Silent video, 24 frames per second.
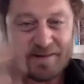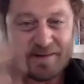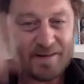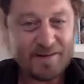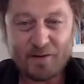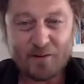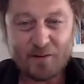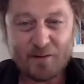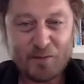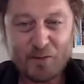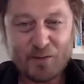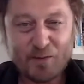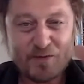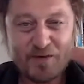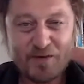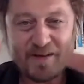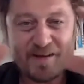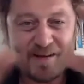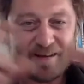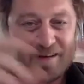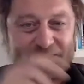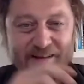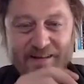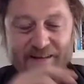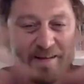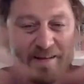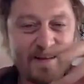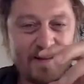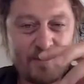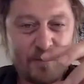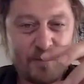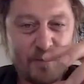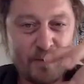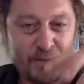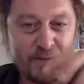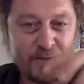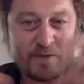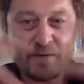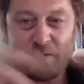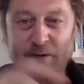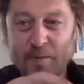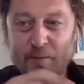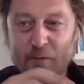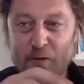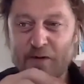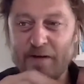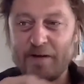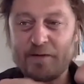disco music, and the influence
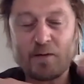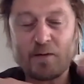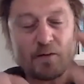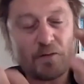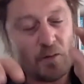about disco.